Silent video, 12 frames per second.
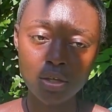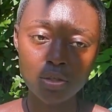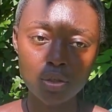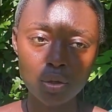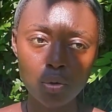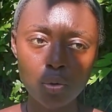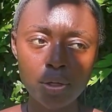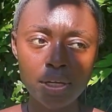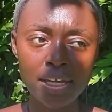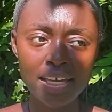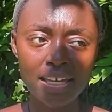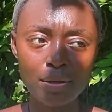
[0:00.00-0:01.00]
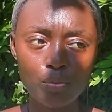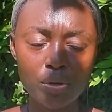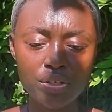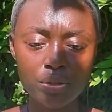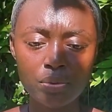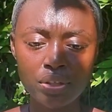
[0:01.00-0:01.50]
So it
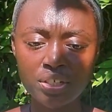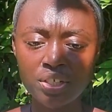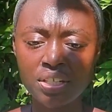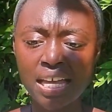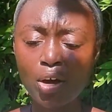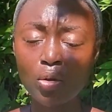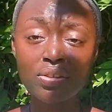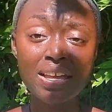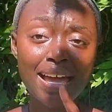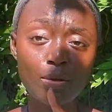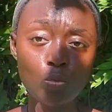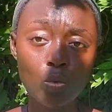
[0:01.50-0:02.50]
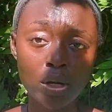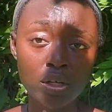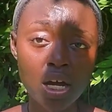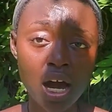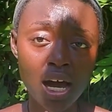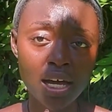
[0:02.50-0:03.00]
was a religion that only had
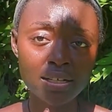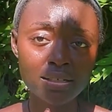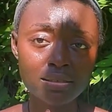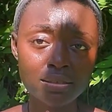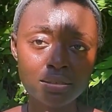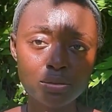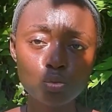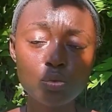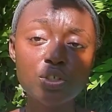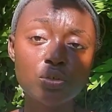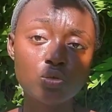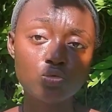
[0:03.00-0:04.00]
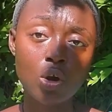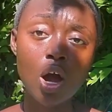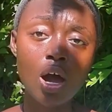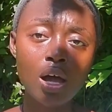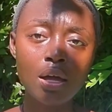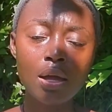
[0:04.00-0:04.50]
one god, which was
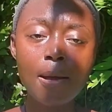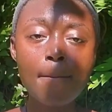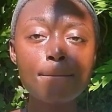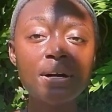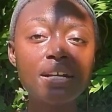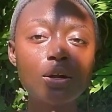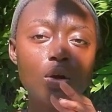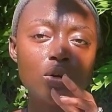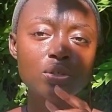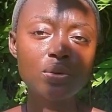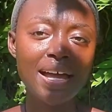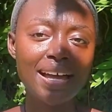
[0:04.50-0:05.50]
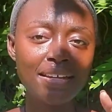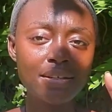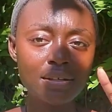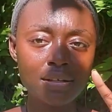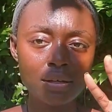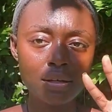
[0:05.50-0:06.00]
Ra, but it also had
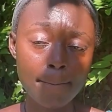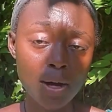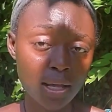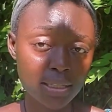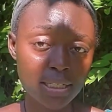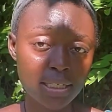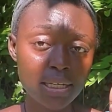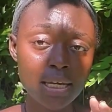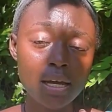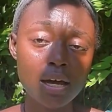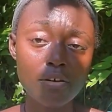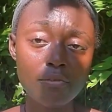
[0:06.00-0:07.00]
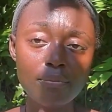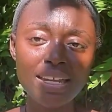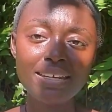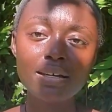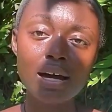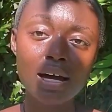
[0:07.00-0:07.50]
poly of
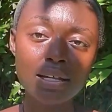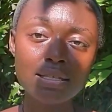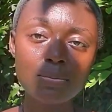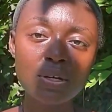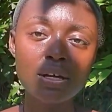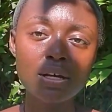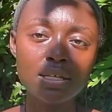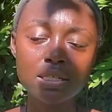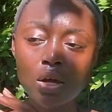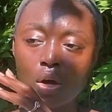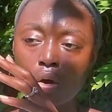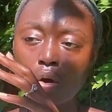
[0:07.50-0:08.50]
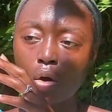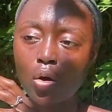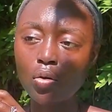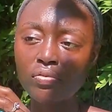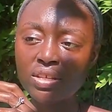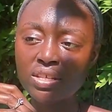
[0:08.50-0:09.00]
many gods because
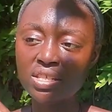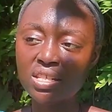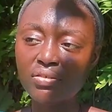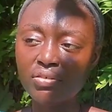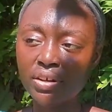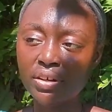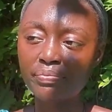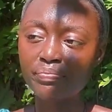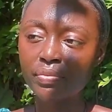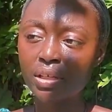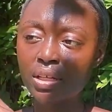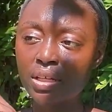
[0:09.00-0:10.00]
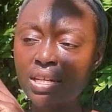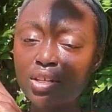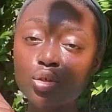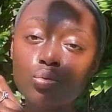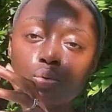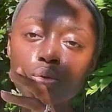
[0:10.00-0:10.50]
all these different
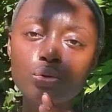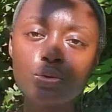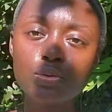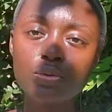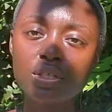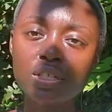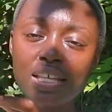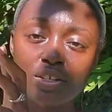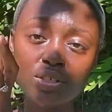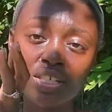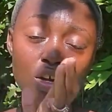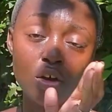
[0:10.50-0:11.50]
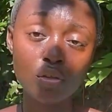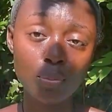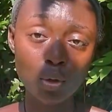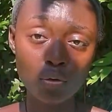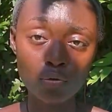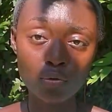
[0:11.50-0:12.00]
Neterus that you see on the
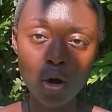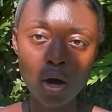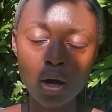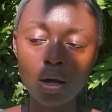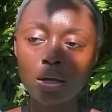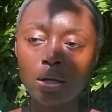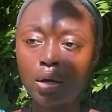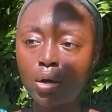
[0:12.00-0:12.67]
boat of Ra